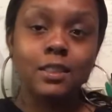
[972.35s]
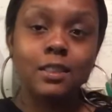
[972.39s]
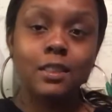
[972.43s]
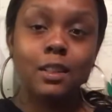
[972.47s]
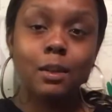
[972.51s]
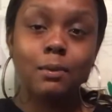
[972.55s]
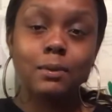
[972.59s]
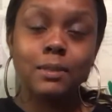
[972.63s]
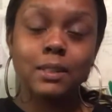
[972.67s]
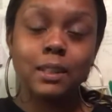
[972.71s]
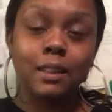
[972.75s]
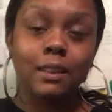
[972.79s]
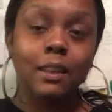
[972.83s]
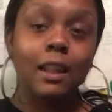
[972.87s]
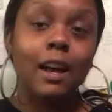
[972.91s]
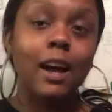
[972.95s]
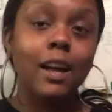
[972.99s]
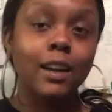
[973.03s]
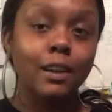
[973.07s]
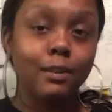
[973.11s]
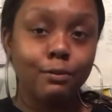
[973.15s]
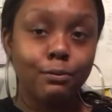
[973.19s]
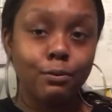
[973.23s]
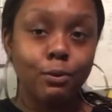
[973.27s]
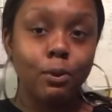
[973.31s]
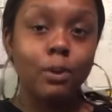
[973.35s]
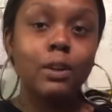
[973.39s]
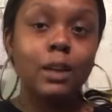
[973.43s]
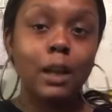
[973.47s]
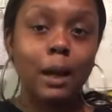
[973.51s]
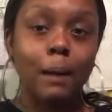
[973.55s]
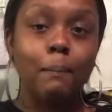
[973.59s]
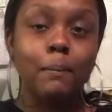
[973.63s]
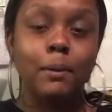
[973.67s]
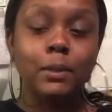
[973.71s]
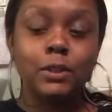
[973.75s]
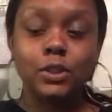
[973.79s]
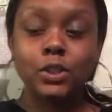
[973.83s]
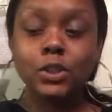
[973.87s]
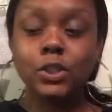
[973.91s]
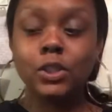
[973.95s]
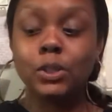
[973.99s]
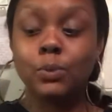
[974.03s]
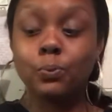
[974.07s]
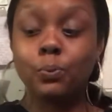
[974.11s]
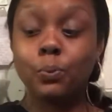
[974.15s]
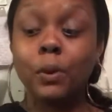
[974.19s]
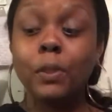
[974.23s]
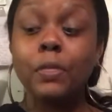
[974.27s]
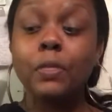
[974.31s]
there was a lot of Fortnite
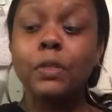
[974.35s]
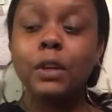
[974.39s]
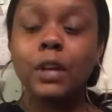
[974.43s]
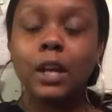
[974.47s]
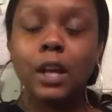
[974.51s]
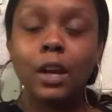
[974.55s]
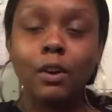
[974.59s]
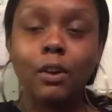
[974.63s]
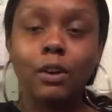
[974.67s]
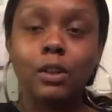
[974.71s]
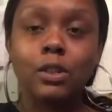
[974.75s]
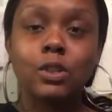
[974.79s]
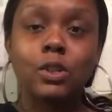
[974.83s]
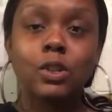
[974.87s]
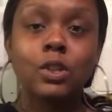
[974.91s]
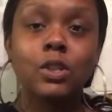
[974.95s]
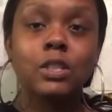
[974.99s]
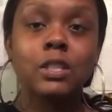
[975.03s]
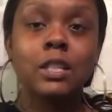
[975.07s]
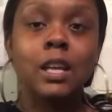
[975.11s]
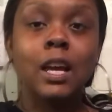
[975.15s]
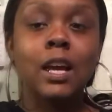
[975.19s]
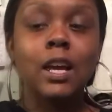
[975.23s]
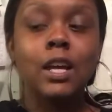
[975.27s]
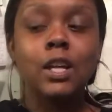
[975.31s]
pictures with the characters.